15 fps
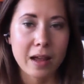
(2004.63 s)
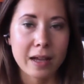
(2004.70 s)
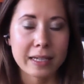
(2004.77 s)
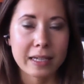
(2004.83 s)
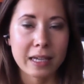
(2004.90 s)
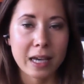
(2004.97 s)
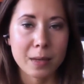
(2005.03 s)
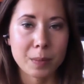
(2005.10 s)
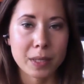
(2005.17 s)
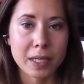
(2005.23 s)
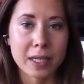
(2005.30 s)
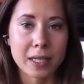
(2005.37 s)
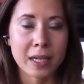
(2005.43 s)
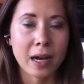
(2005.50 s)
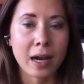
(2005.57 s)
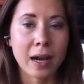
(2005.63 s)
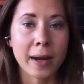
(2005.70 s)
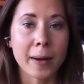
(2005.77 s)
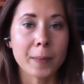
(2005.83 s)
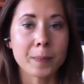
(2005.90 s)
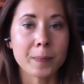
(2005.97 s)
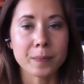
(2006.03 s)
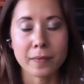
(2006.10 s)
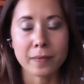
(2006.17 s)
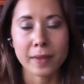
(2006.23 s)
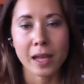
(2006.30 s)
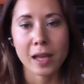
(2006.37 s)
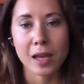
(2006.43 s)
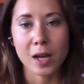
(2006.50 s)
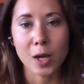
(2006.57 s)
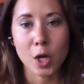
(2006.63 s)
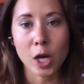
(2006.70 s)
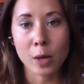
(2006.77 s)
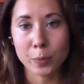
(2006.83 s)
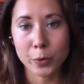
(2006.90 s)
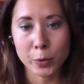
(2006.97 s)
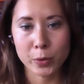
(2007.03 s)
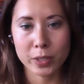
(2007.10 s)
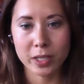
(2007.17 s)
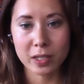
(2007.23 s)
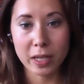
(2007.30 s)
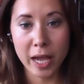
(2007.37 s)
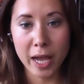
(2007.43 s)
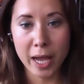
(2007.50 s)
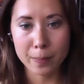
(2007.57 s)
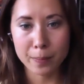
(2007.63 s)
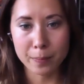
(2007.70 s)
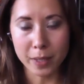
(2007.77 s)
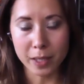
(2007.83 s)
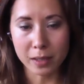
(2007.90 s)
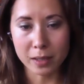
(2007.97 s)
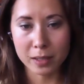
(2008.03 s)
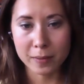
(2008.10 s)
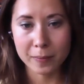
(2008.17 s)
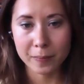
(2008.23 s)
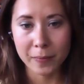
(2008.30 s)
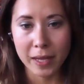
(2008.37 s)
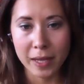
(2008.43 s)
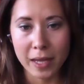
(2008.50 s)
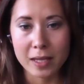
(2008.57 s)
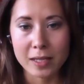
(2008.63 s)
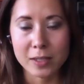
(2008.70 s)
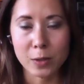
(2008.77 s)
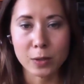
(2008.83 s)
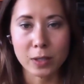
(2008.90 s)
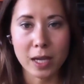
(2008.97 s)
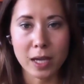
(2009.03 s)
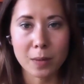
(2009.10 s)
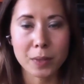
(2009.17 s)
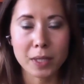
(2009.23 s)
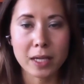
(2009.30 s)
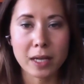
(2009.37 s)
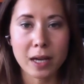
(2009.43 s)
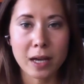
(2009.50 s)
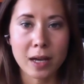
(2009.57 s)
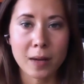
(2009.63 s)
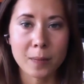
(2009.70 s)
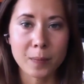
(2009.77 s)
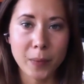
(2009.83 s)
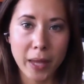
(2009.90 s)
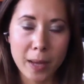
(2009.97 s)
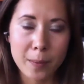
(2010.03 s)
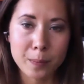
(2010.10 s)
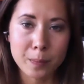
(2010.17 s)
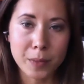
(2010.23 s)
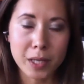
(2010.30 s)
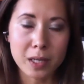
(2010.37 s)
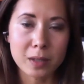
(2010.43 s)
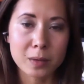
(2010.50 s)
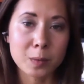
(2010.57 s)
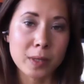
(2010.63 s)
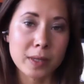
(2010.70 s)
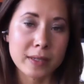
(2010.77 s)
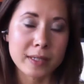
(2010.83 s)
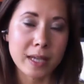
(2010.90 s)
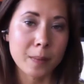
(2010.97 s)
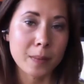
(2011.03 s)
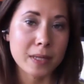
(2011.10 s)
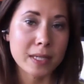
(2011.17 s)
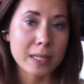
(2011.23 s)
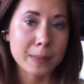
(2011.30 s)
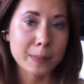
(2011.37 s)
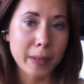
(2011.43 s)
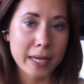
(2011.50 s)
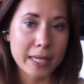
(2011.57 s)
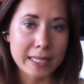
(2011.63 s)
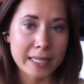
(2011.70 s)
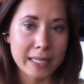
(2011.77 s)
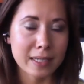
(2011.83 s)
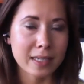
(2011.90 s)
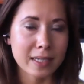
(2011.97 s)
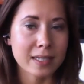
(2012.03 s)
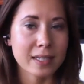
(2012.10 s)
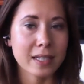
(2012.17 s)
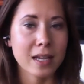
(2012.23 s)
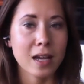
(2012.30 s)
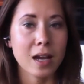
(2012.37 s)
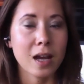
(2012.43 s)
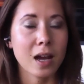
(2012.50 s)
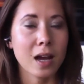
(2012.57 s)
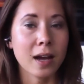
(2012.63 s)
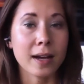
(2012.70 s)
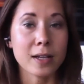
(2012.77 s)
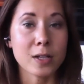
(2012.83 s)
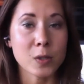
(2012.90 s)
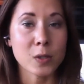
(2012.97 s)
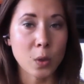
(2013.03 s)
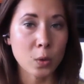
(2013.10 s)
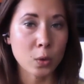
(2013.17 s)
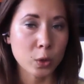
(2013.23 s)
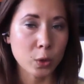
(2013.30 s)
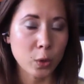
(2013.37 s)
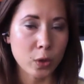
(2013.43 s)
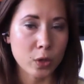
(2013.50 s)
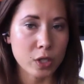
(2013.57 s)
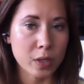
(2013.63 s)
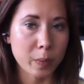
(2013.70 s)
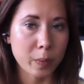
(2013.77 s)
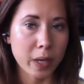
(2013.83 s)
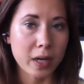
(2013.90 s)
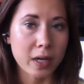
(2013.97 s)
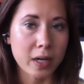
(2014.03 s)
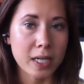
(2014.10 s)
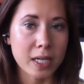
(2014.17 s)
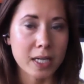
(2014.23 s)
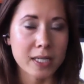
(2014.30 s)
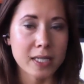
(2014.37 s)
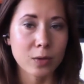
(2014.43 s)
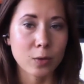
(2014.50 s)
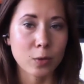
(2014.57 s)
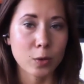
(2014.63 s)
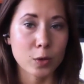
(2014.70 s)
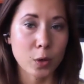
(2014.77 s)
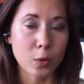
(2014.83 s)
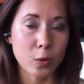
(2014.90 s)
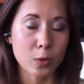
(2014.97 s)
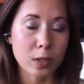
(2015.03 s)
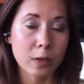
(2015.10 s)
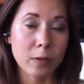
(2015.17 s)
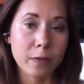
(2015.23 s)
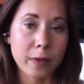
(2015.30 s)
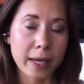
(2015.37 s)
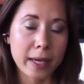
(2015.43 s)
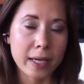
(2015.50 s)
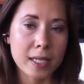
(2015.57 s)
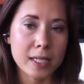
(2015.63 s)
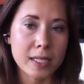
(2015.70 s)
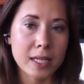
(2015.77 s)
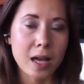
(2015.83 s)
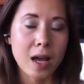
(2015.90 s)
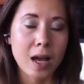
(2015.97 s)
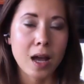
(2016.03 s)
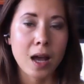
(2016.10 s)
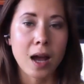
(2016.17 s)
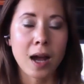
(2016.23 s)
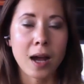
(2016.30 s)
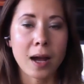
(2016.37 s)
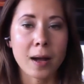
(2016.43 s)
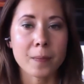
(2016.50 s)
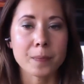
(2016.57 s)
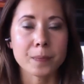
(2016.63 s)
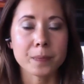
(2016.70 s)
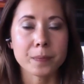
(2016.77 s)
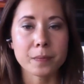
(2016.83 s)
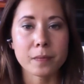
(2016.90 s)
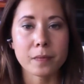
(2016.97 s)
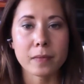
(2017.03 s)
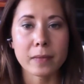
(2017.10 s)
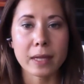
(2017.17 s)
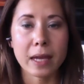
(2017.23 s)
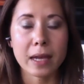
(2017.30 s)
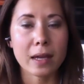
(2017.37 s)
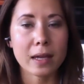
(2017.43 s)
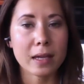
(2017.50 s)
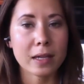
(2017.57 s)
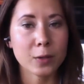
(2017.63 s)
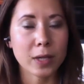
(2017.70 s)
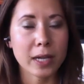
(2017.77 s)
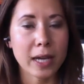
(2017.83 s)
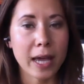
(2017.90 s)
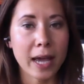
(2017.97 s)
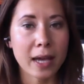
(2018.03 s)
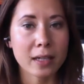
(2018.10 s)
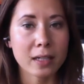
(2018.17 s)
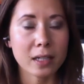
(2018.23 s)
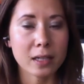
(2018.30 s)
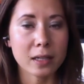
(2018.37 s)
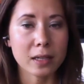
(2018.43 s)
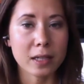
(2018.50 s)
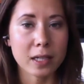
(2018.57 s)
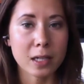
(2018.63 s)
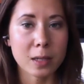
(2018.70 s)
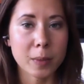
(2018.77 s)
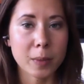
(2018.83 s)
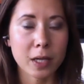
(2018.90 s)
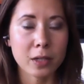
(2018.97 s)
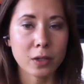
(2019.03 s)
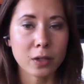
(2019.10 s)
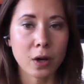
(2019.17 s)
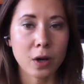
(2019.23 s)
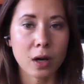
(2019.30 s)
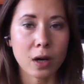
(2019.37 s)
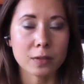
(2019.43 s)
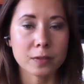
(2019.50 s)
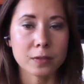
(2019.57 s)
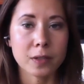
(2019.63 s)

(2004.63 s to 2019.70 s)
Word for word: can be a boosted hemp milk. So it can be hemp milk with some spices, soaked goji berries, or soaked figs. You can add a little bit of